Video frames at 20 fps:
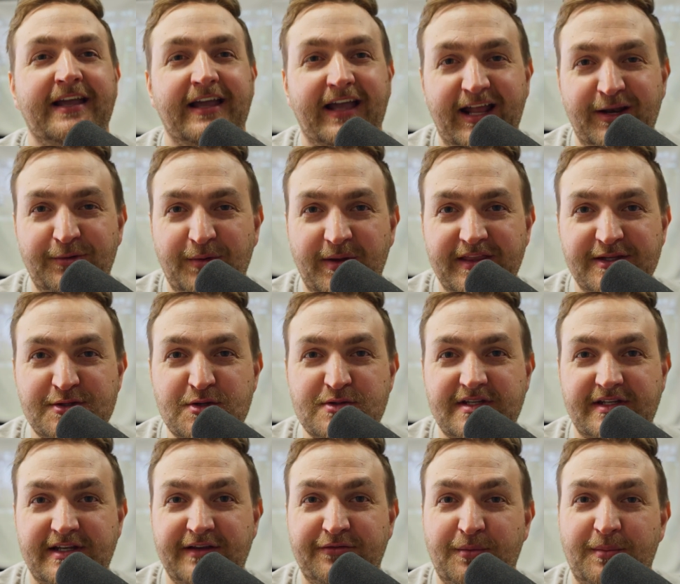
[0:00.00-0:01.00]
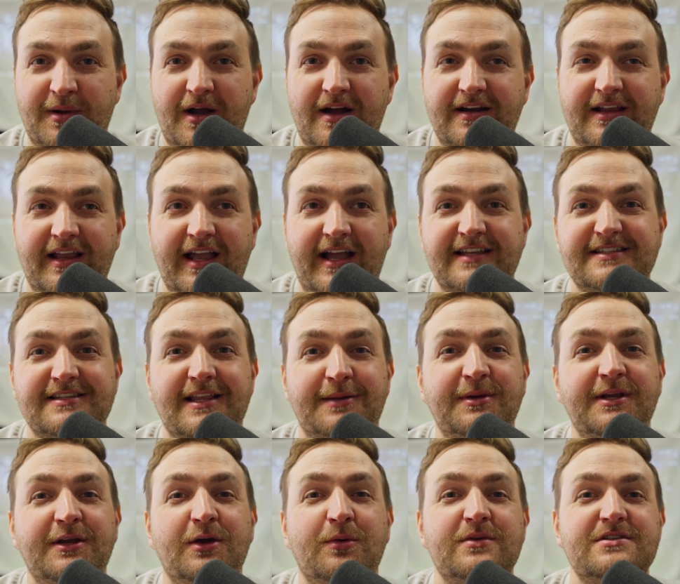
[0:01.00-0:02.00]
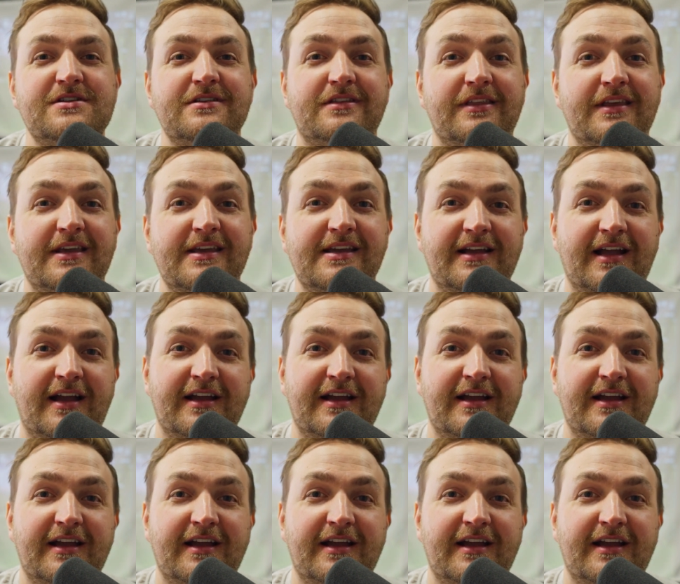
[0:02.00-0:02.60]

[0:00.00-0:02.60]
Anyway, this was a different podcast. Let me know what you think.